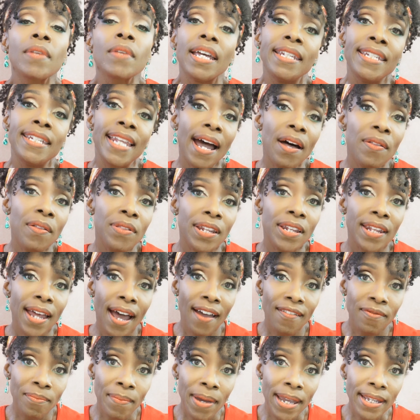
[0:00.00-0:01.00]
now that
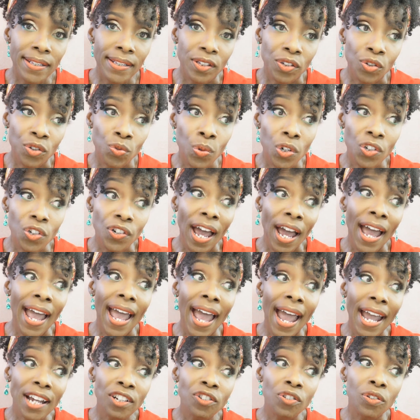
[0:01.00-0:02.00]
I've made the switch,
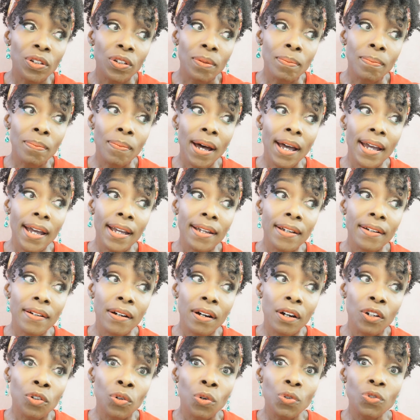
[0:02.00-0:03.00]
my
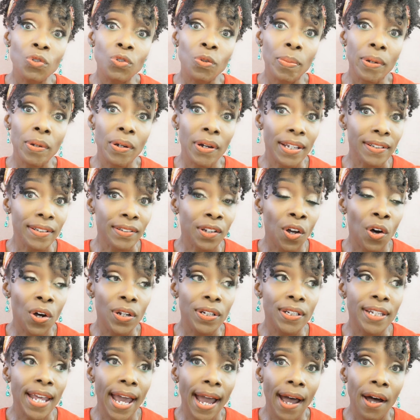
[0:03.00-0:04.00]
grocery bill has
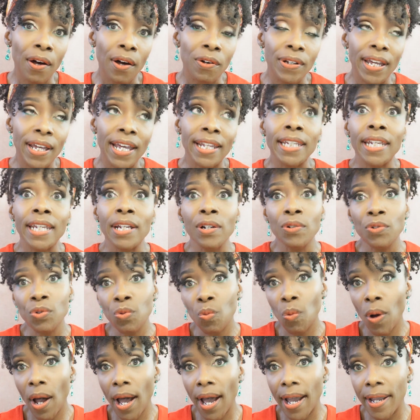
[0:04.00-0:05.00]
gone down, and here's
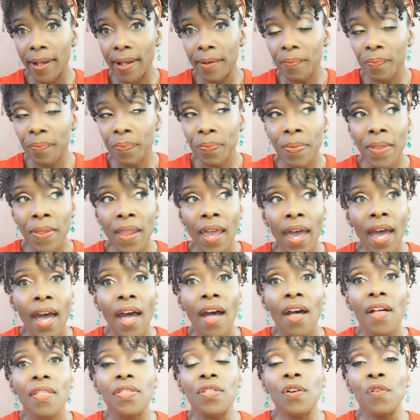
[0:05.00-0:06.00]
why.
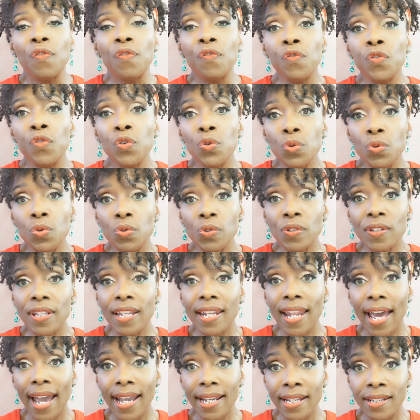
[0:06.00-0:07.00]
The foods
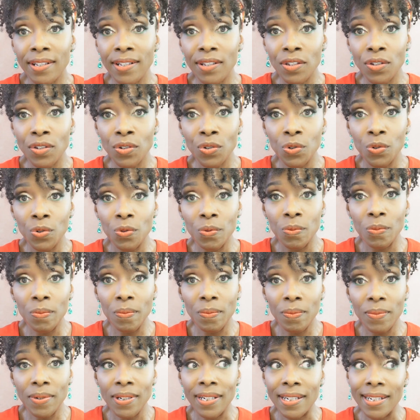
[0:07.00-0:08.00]
that I consume
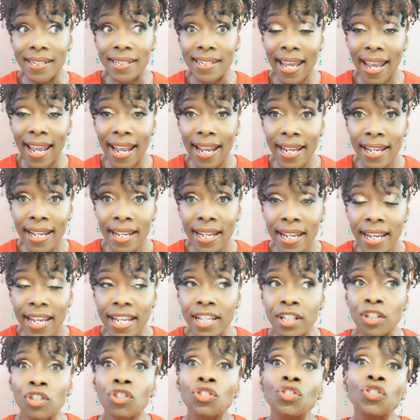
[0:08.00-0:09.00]
today
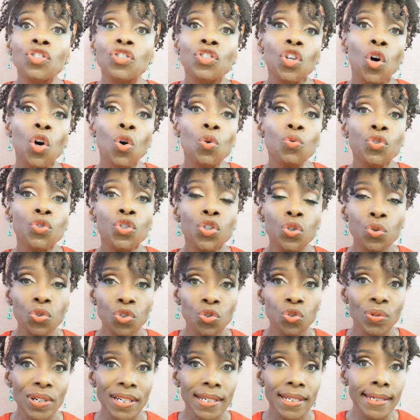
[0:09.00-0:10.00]
is so
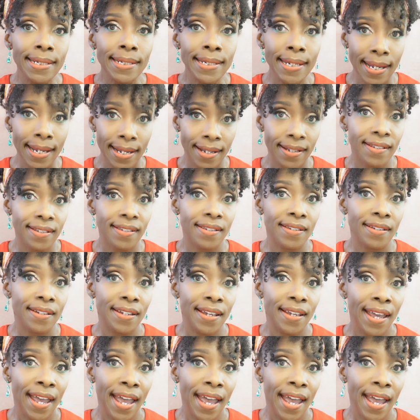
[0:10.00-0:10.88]
nutrient dense